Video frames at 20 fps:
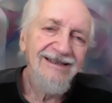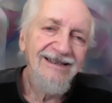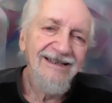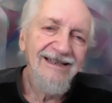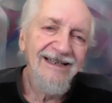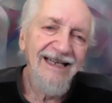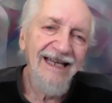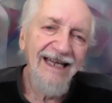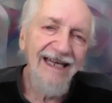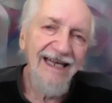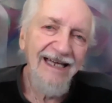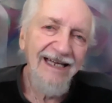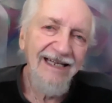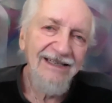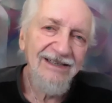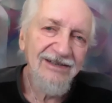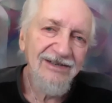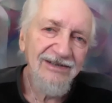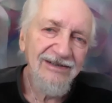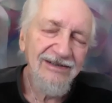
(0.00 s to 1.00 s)
and
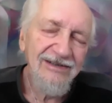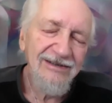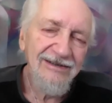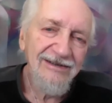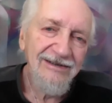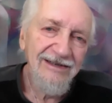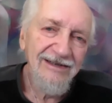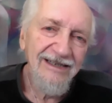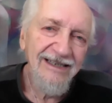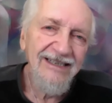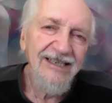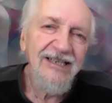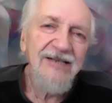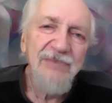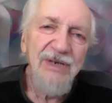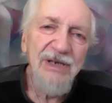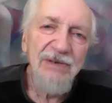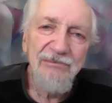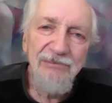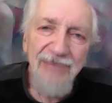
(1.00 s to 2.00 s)
it can
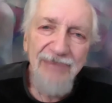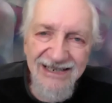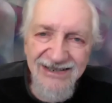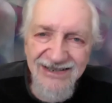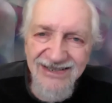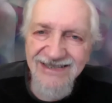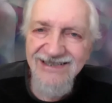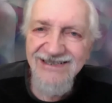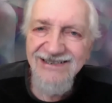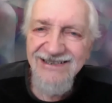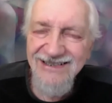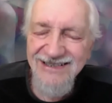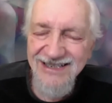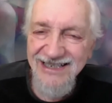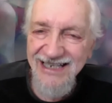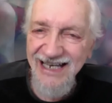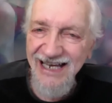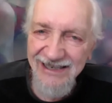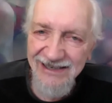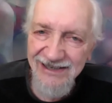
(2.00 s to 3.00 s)
be best
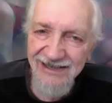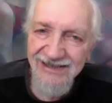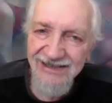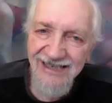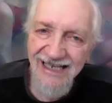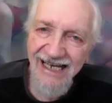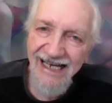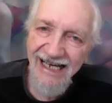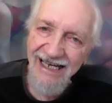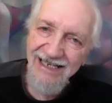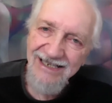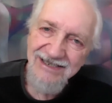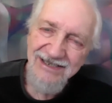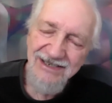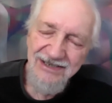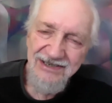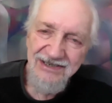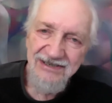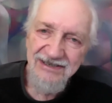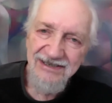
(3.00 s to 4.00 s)
stated
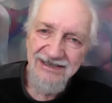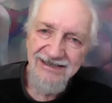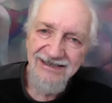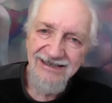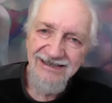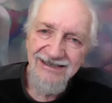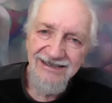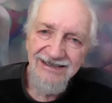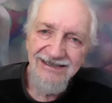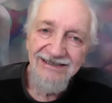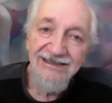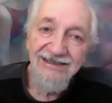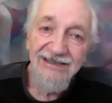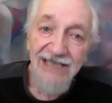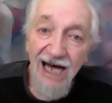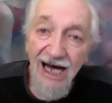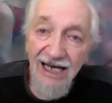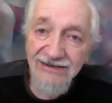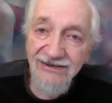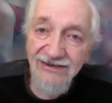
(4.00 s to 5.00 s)
as
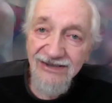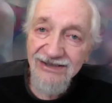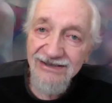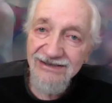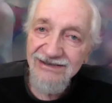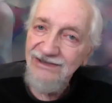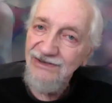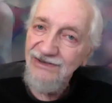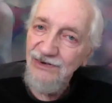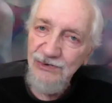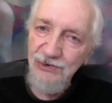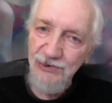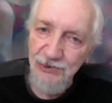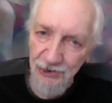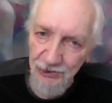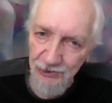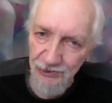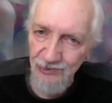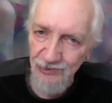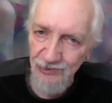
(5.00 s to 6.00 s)
not two.